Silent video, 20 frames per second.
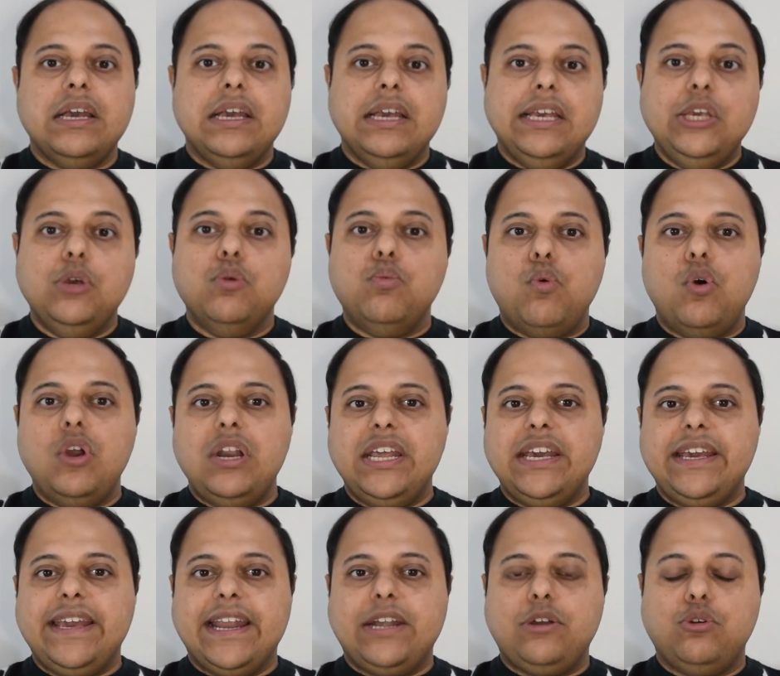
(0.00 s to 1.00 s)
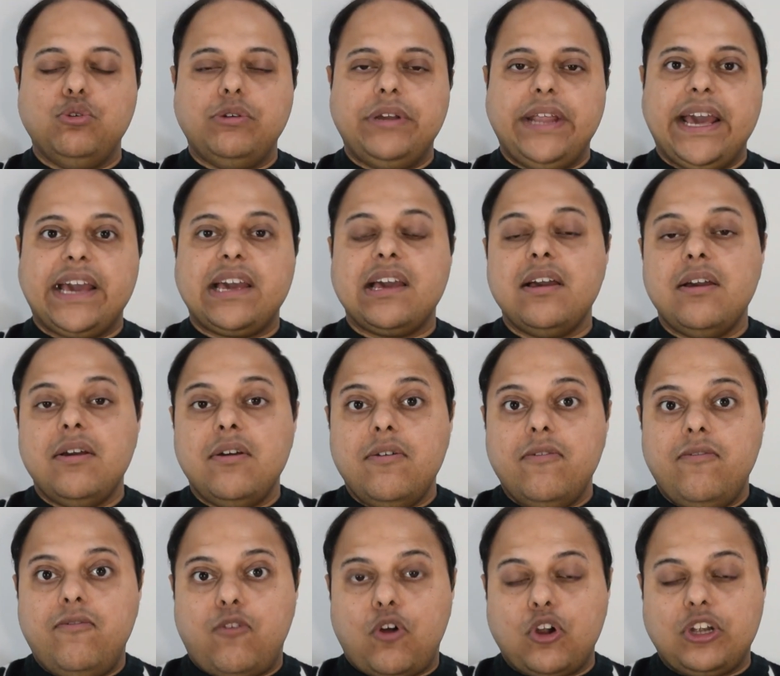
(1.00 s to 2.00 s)
you only get to take
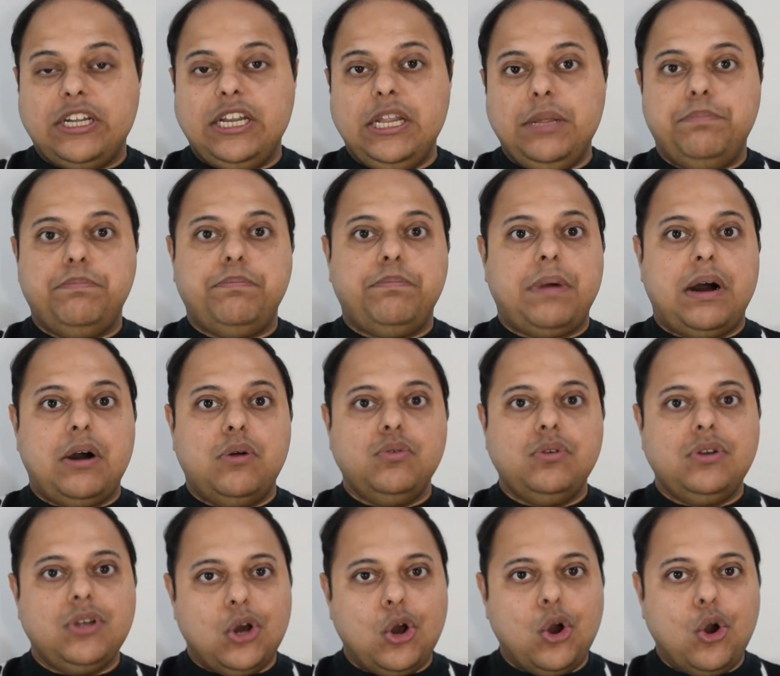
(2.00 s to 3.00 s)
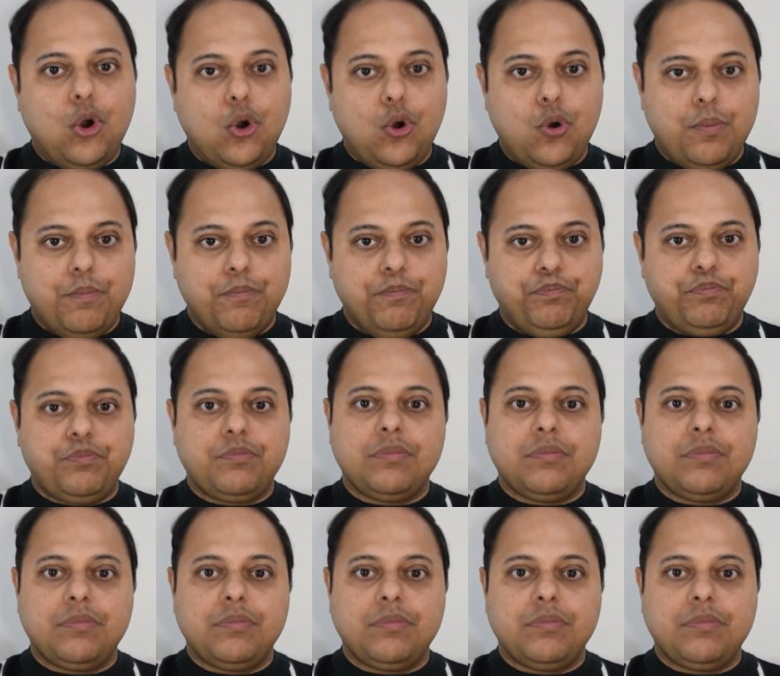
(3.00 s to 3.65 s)
£40 home.